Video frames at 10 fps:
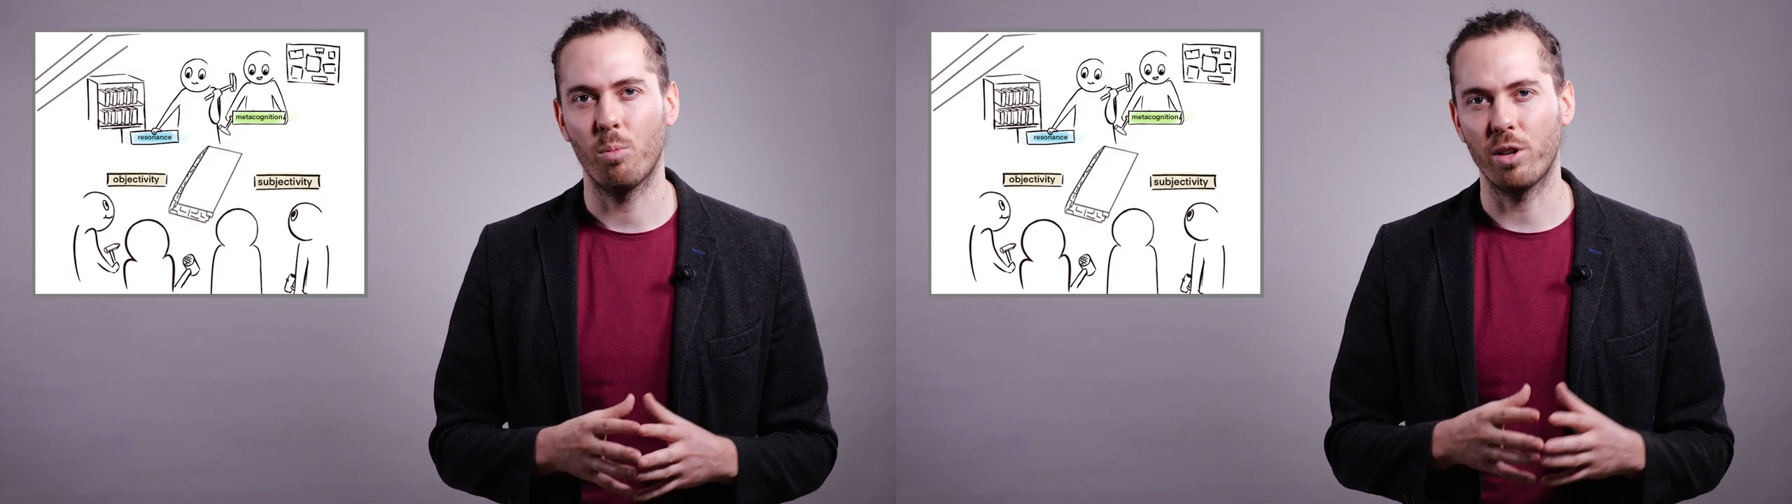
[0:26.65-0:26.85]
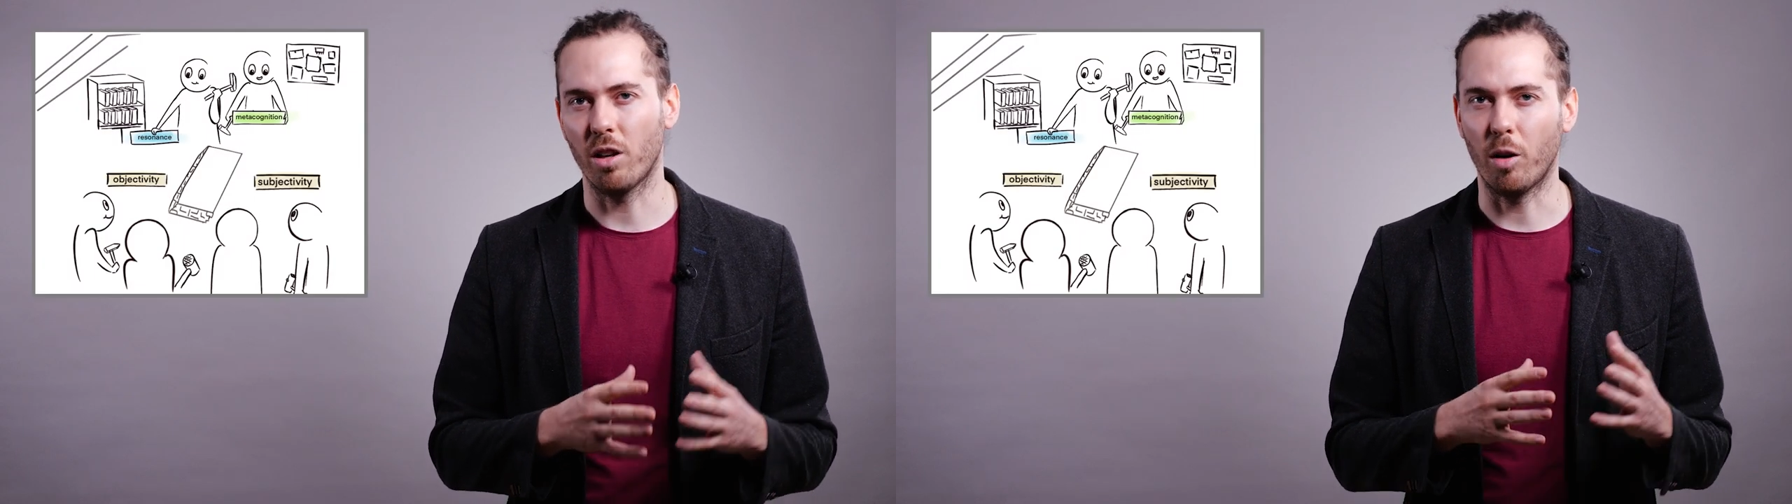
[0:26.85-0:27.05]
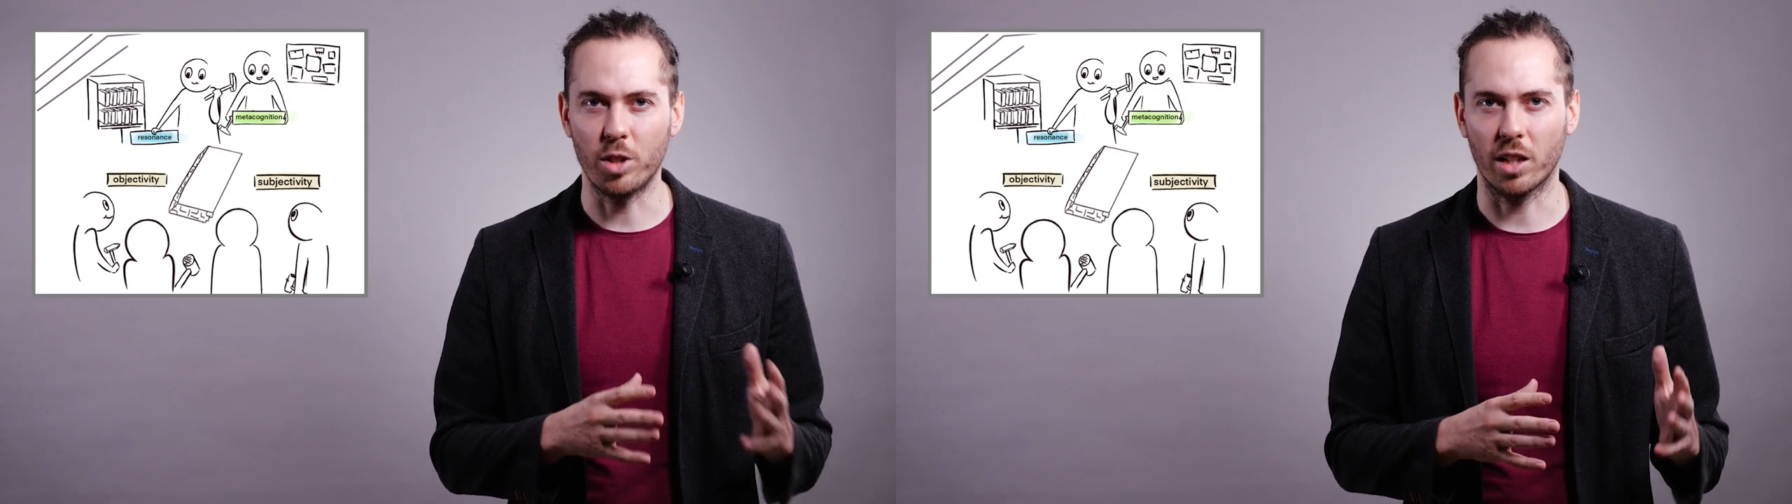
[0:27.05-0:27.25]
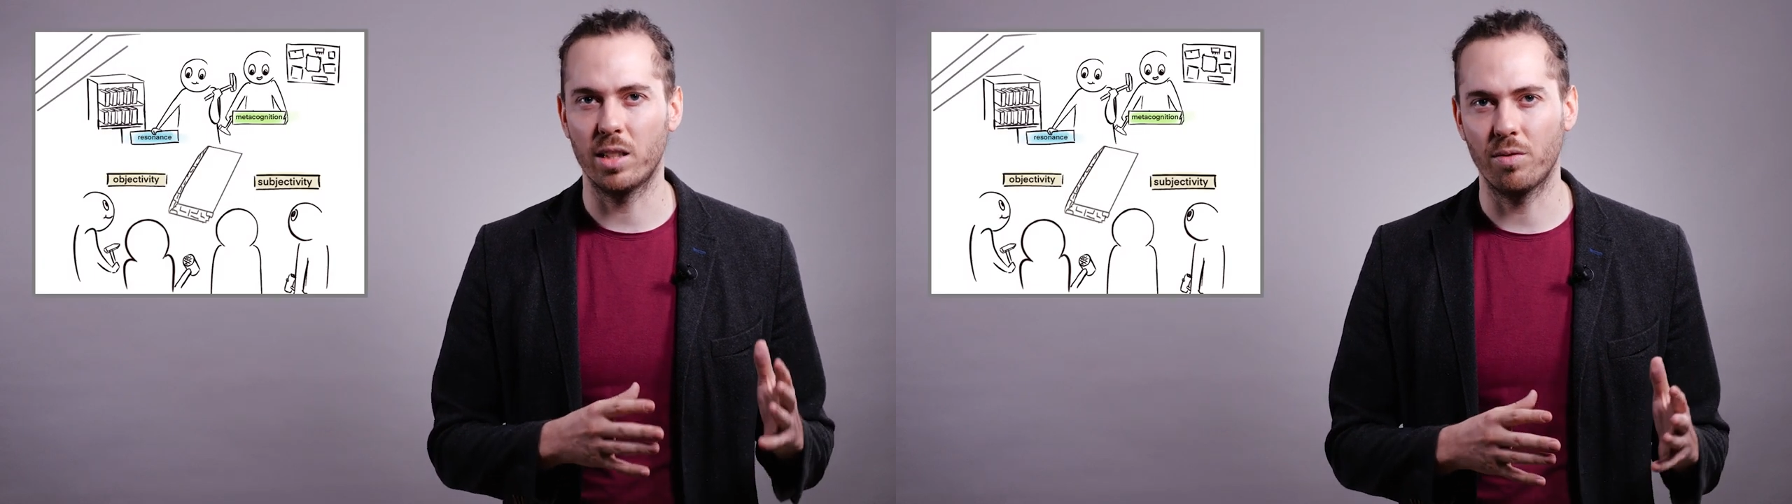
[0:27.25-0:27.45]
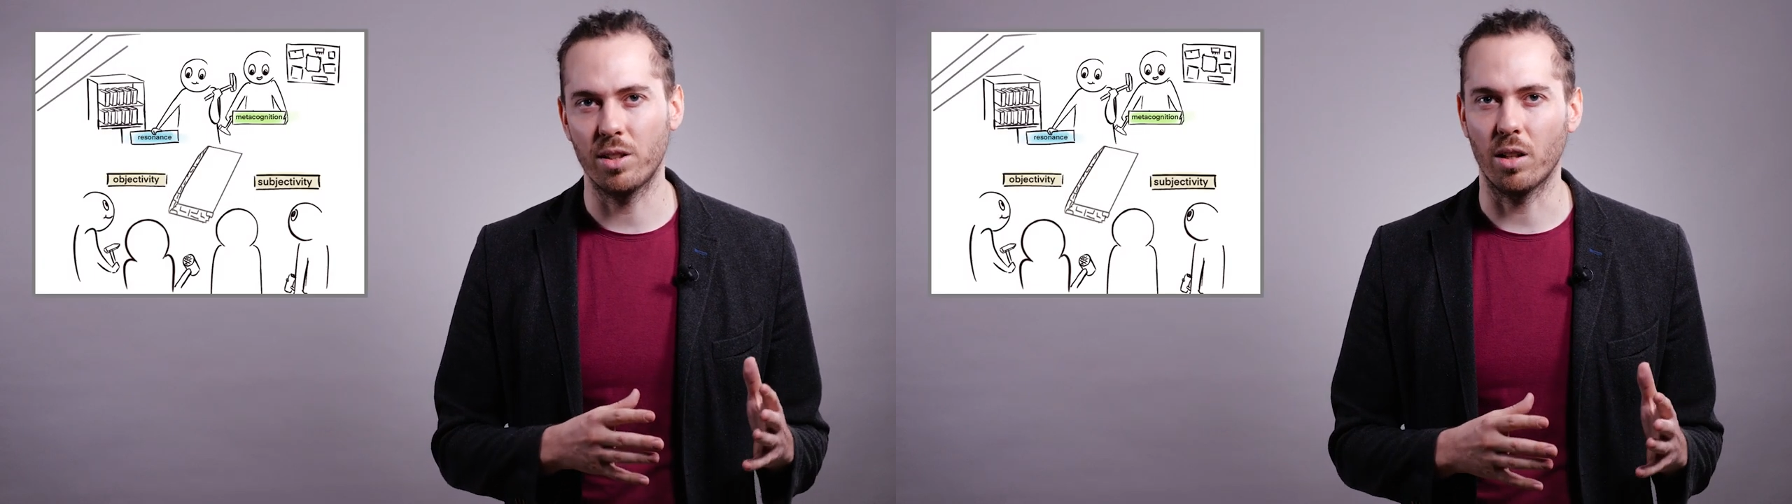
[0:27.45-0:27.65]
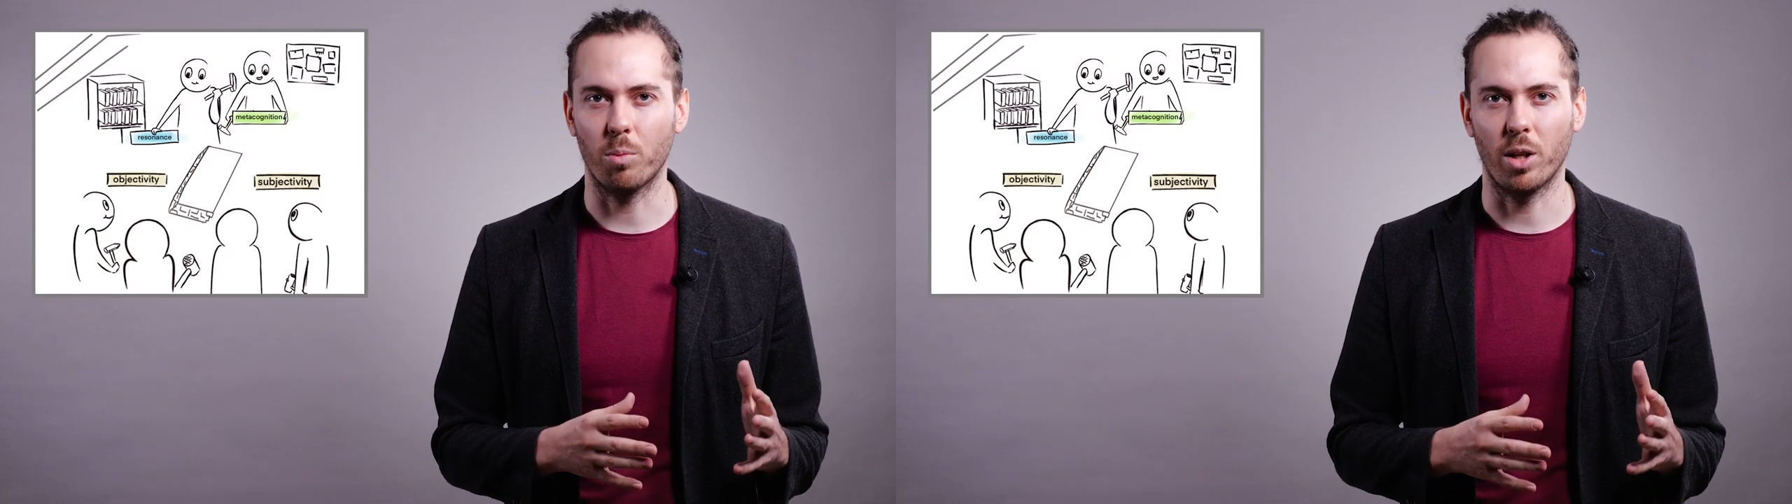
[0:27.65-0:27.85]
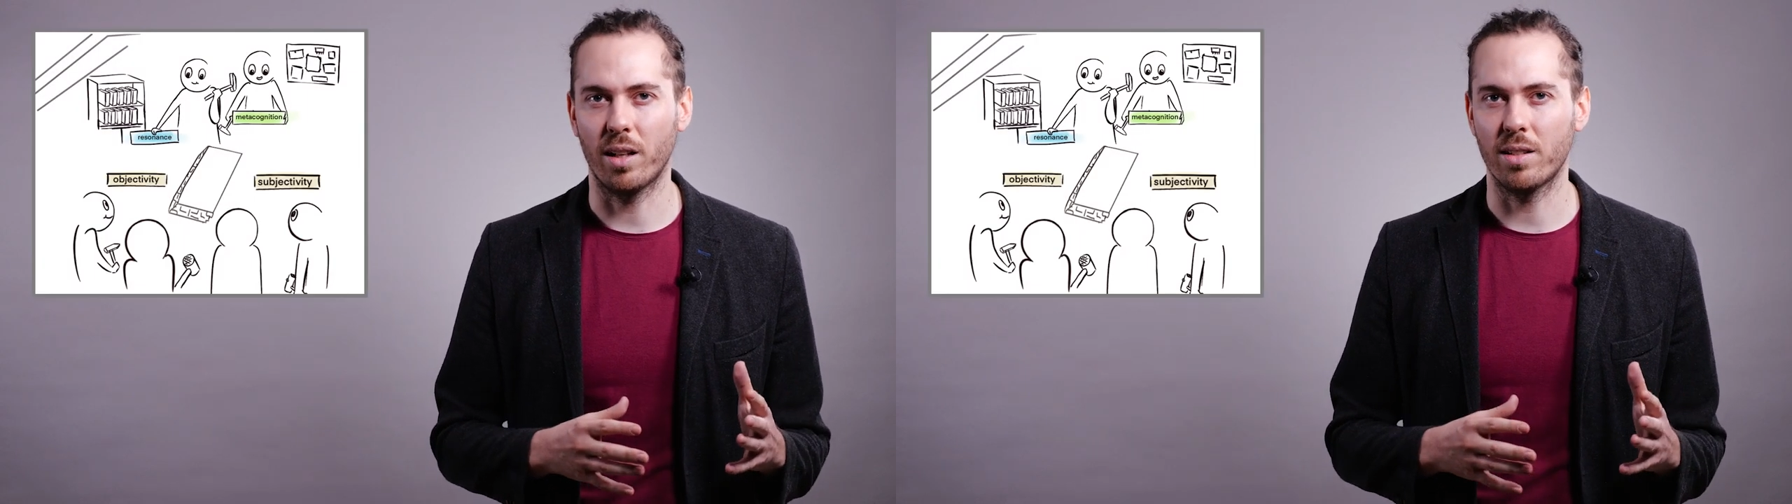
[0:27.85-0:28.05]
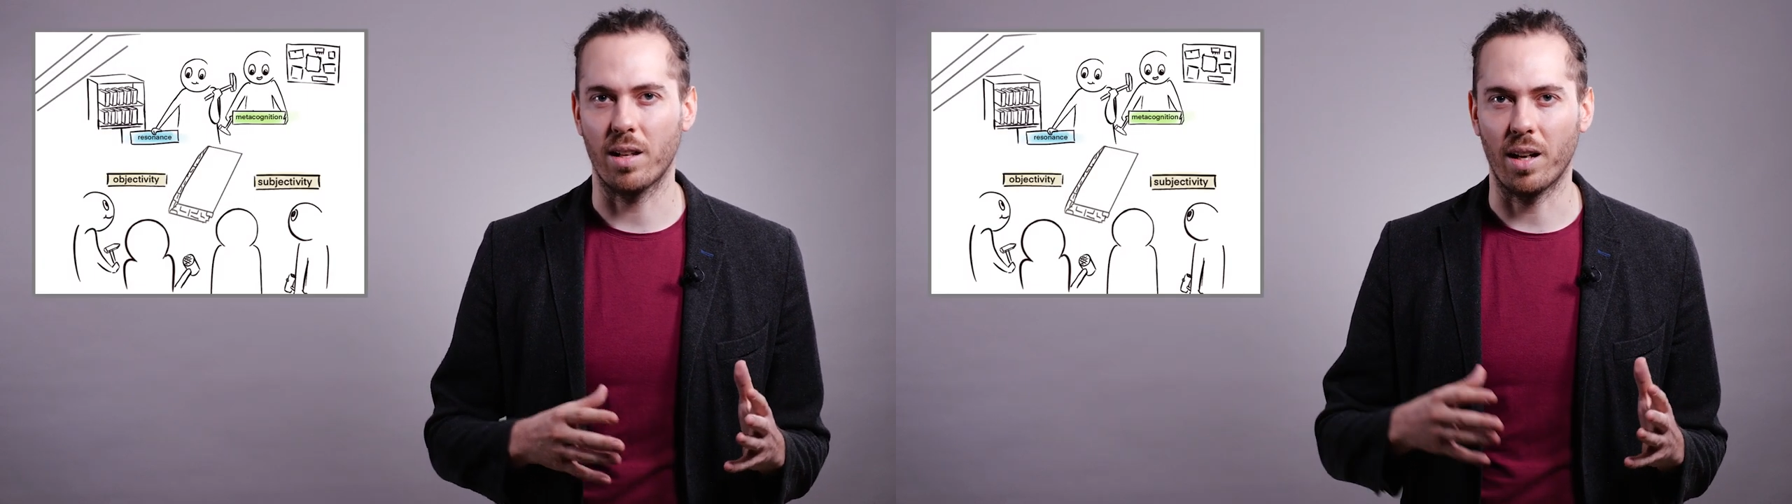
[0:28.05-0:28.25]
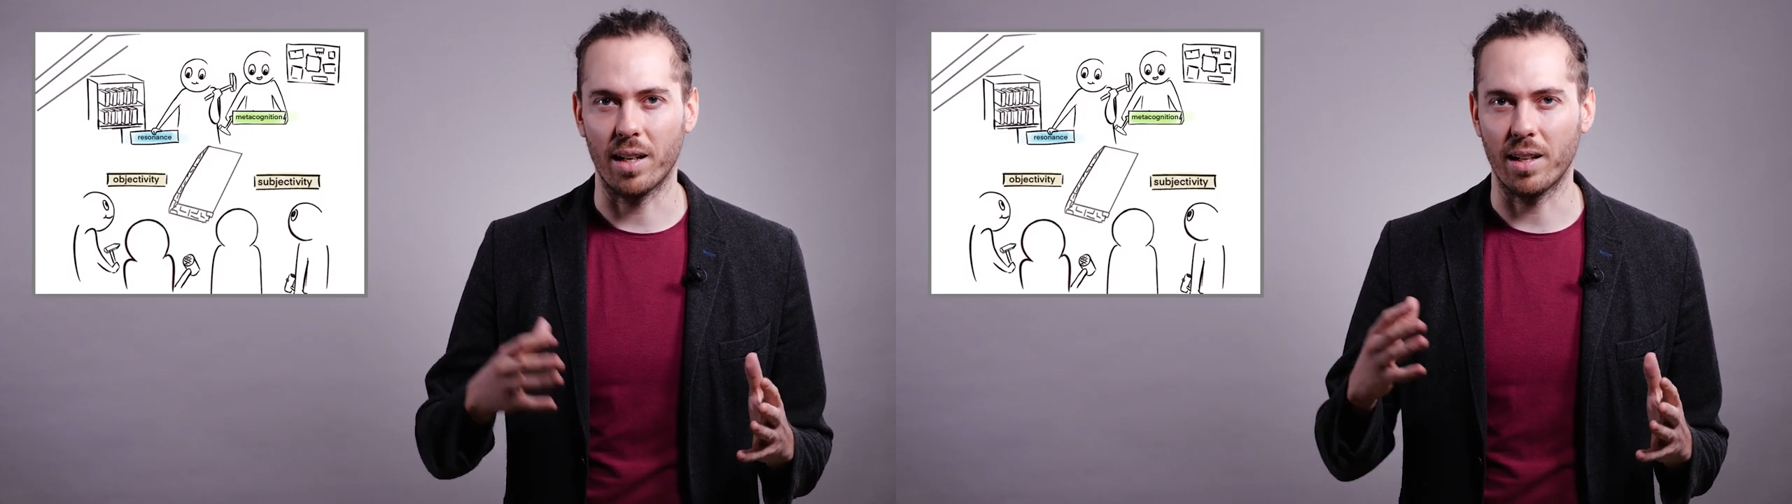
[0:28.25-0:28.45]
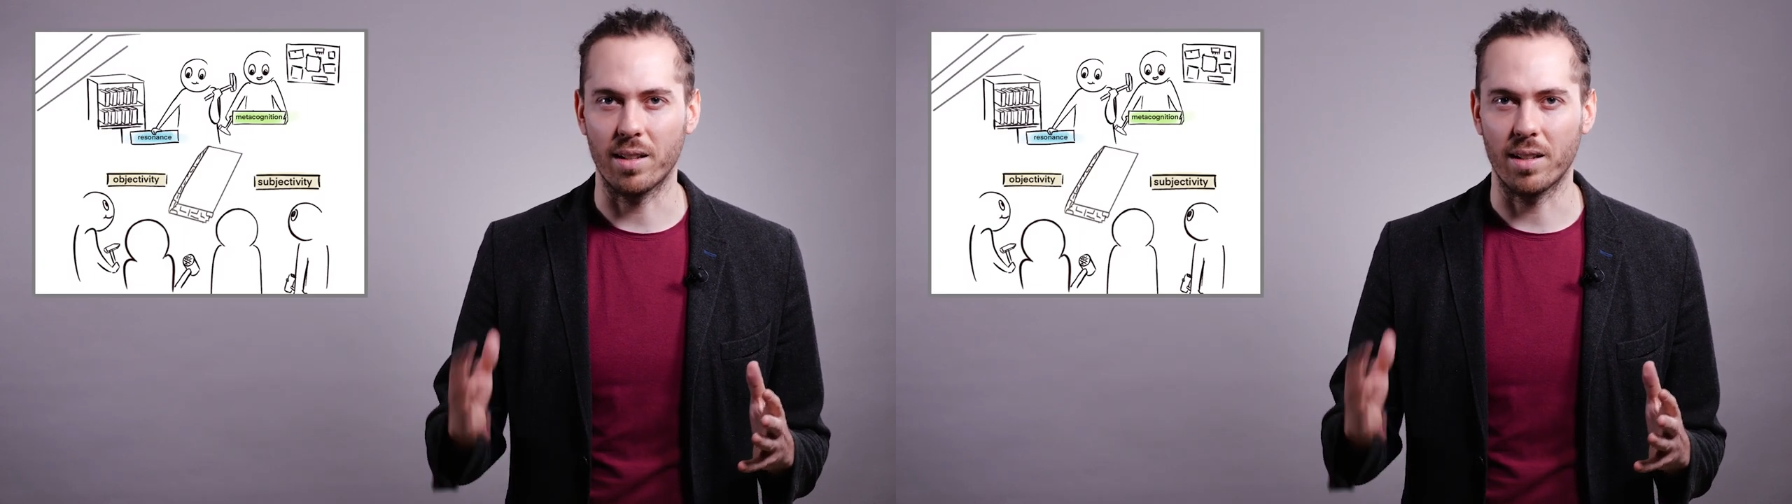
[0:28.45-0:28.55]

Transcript: with objectivity on one side